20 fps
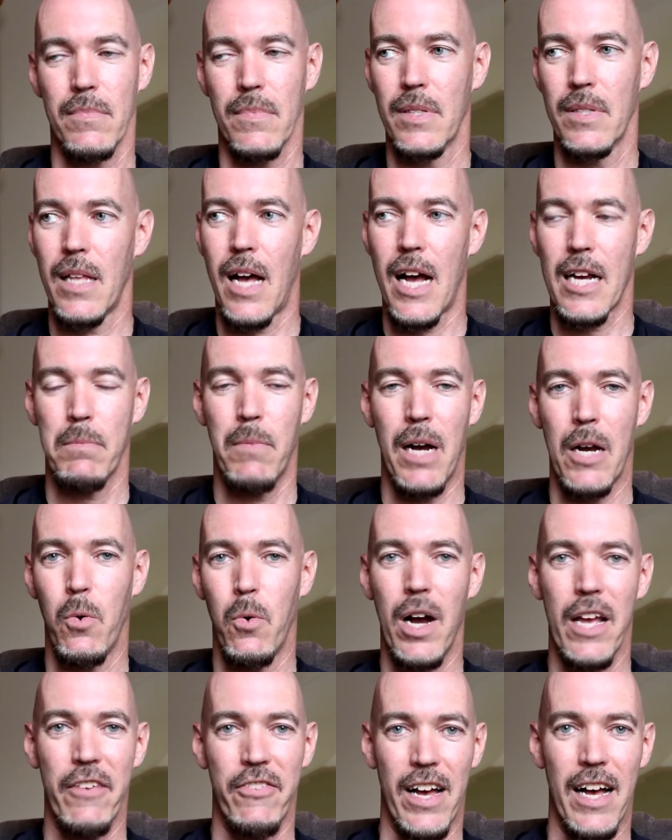knocked my
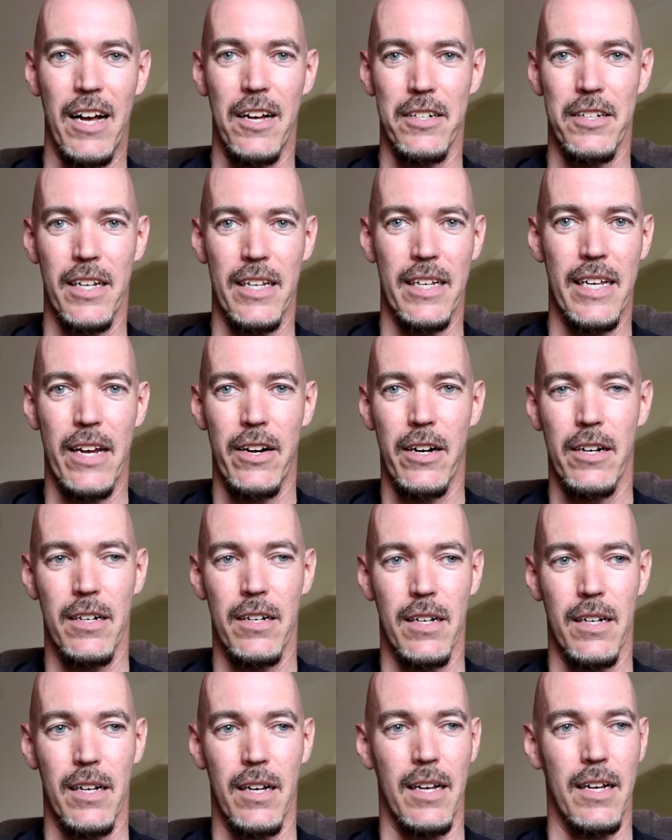wife out to get
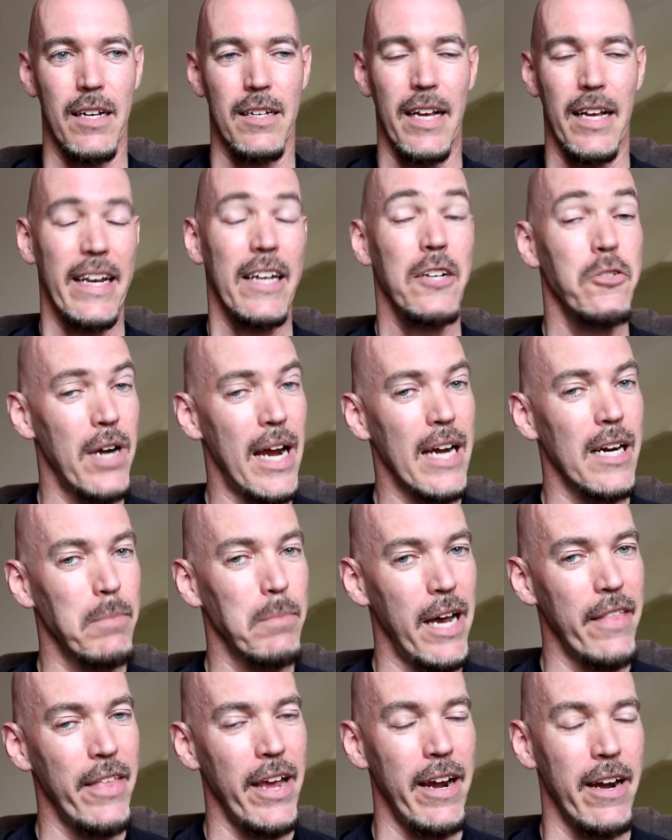her. I didn't drag her
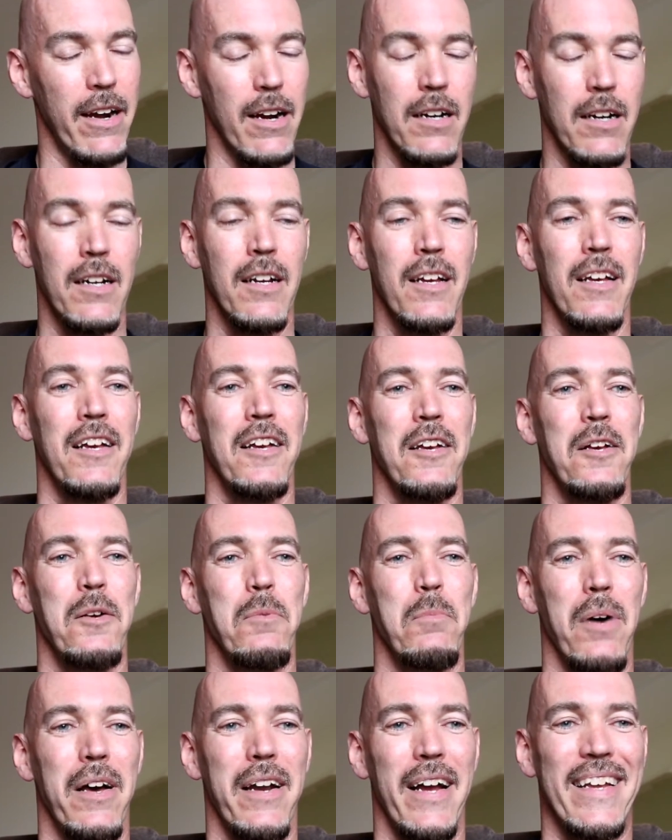by the hair,
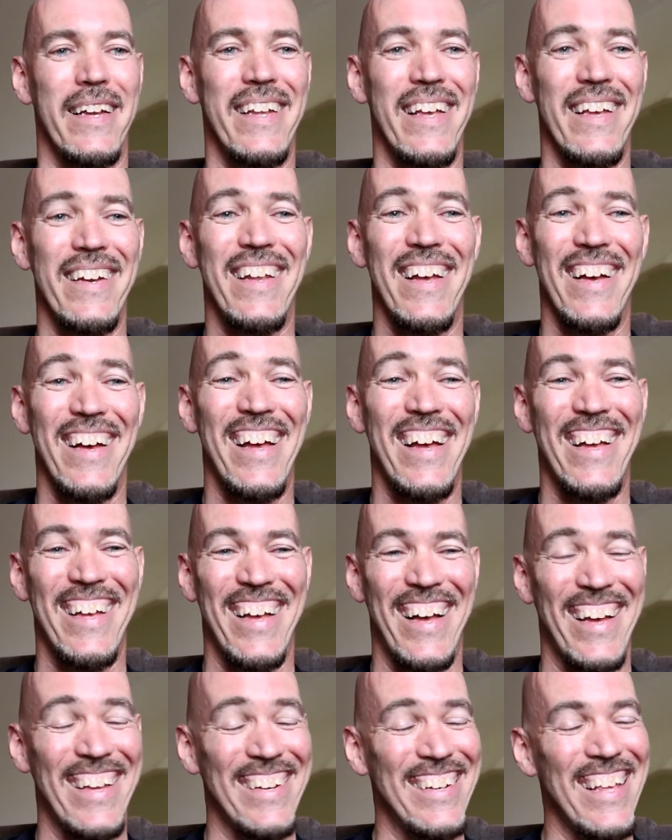but I did
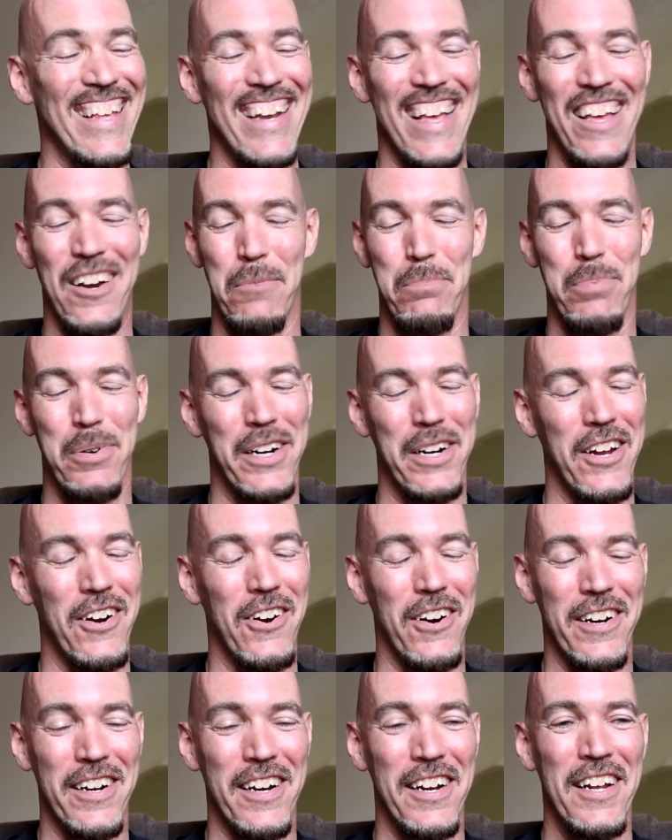hit her pretty
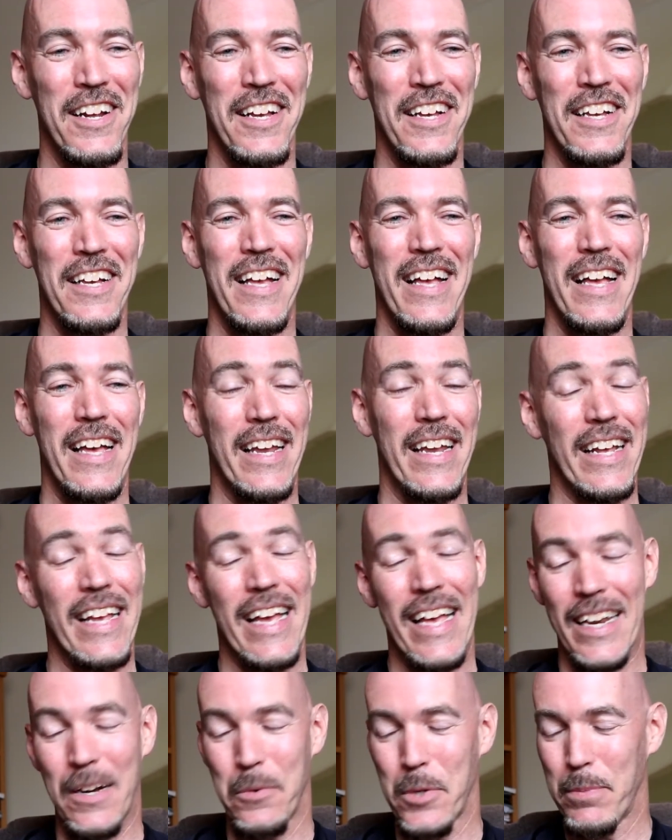hard. And
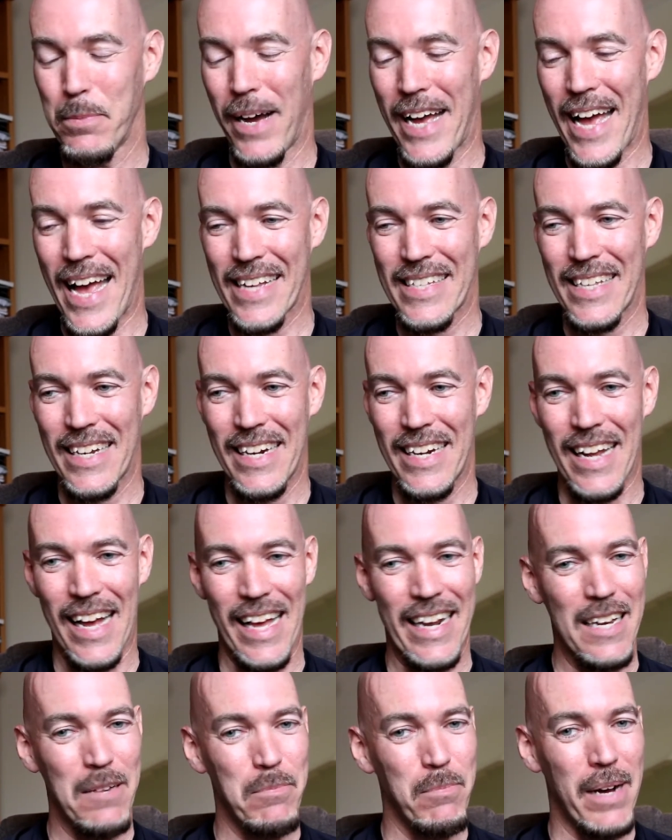again, it was by accident.
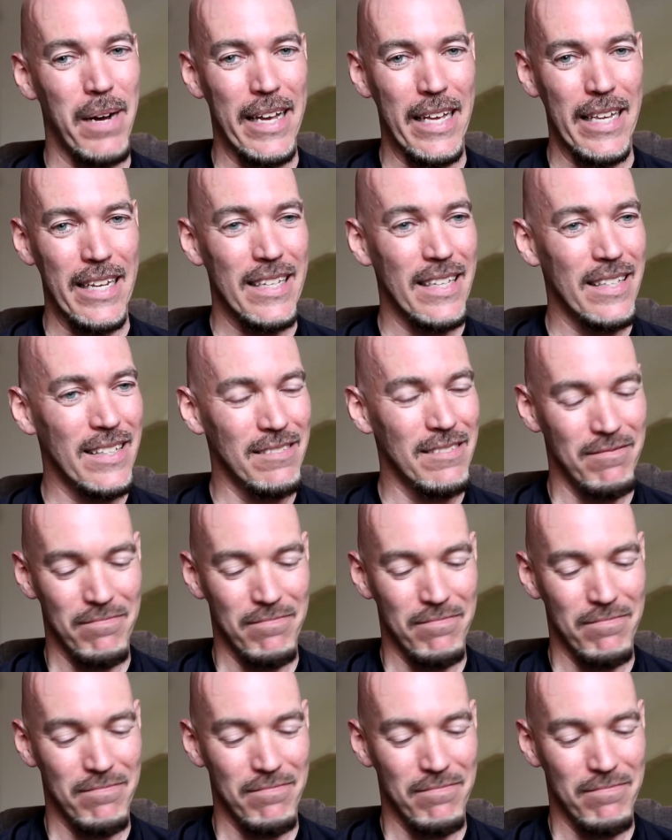I didn't by any